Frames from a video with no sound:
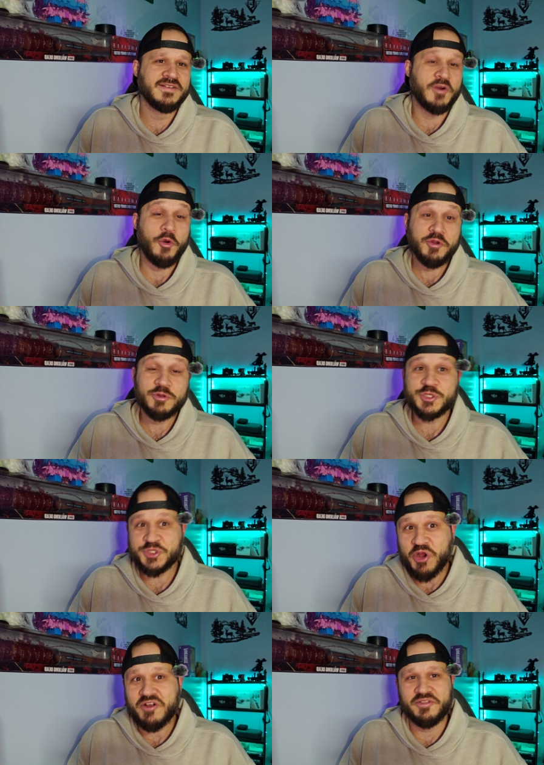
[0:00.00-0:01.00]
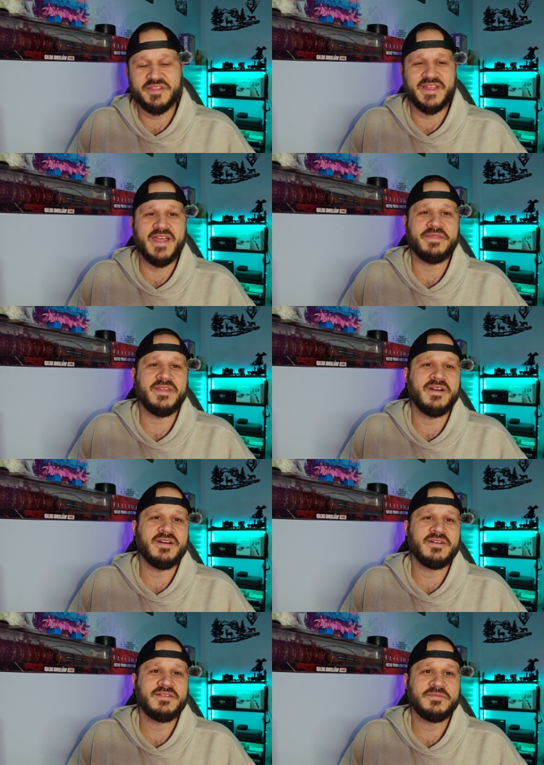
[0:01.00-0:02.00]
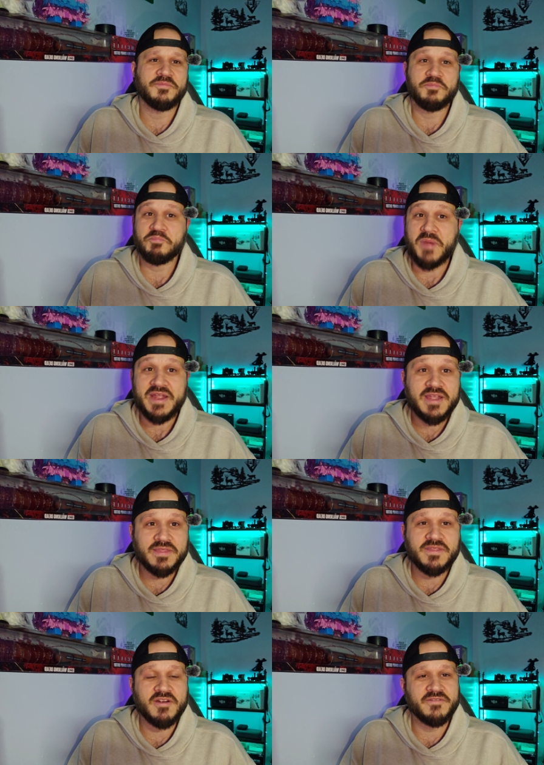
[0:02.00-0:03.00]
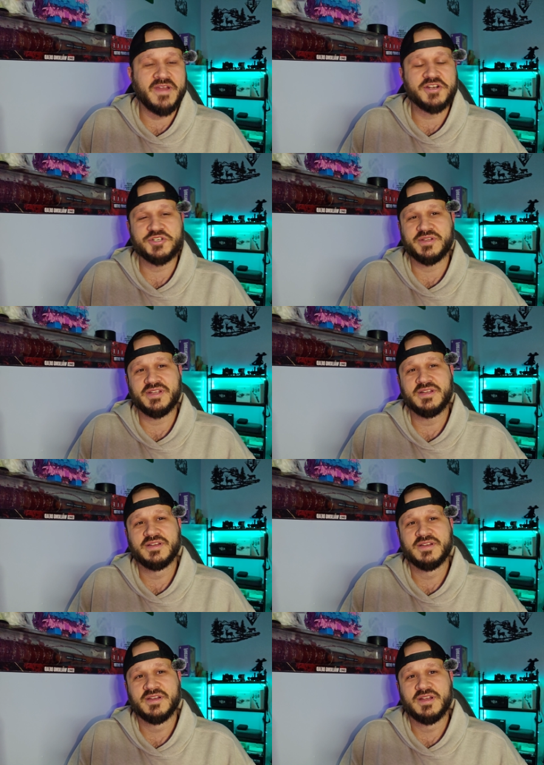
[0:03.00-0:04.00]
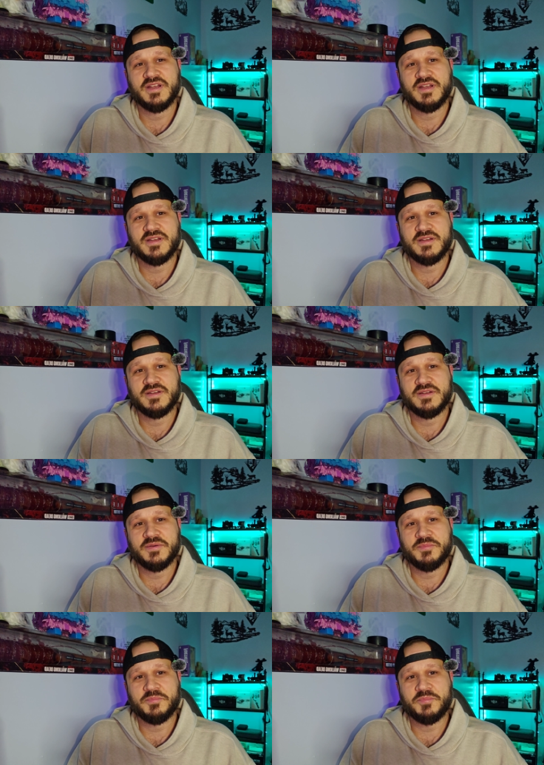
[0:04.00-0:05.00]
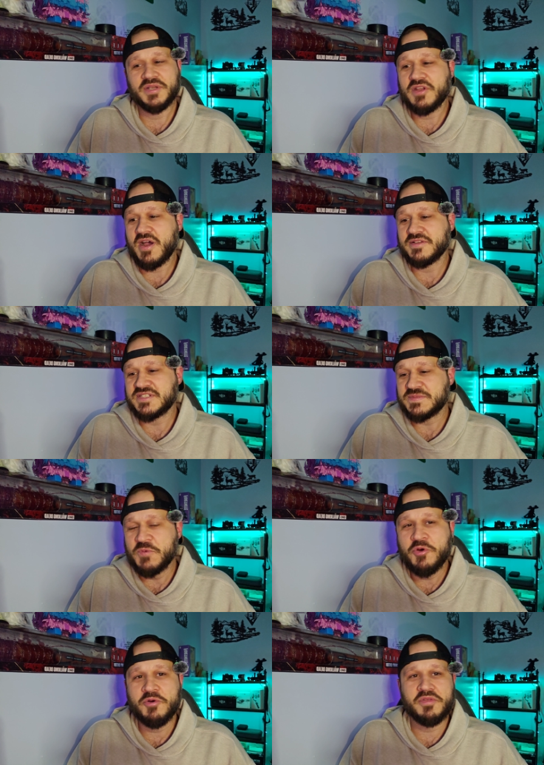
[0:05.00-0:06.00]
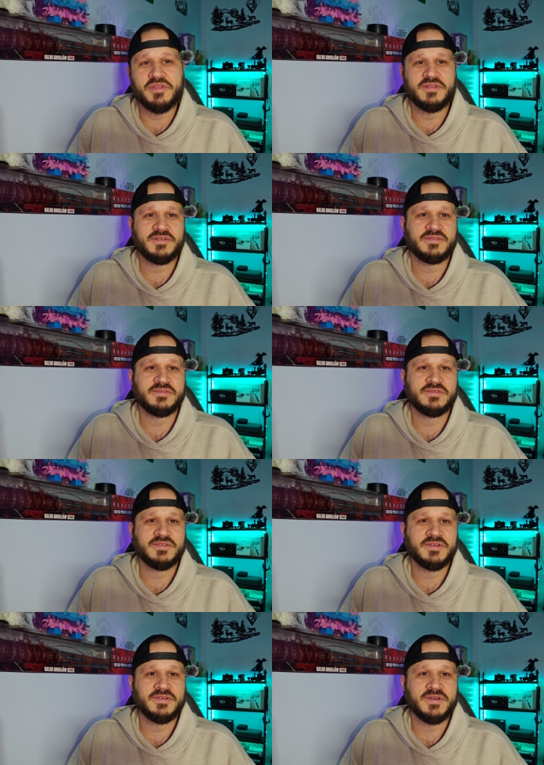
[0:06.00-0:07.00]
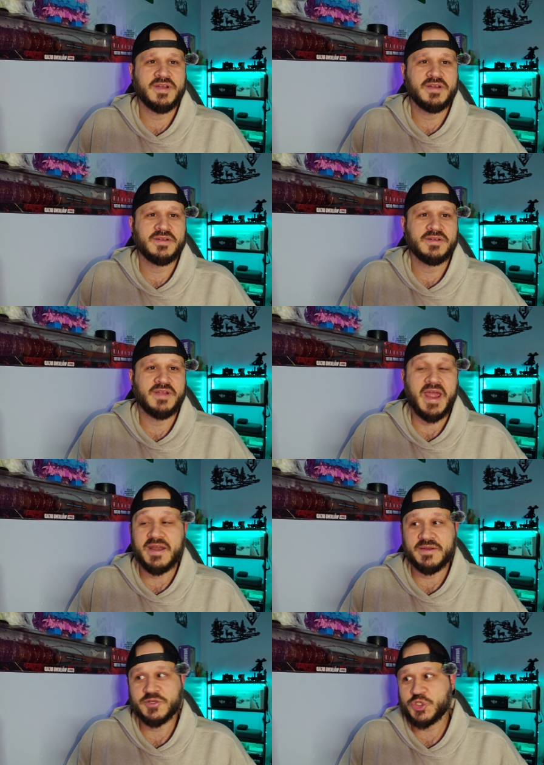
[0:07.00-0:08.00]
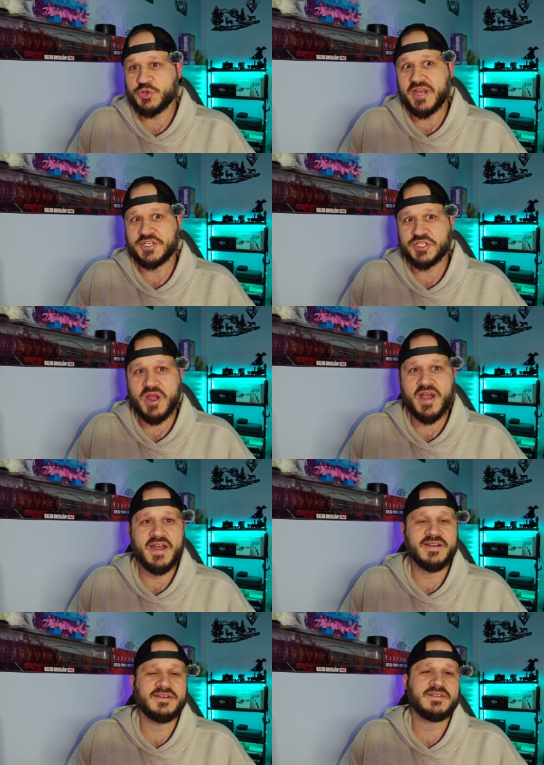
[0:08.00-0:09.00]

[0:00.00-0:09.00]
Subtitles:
or you'll struggle to get there. Might get there eventually, but not smooth and in a straight shot.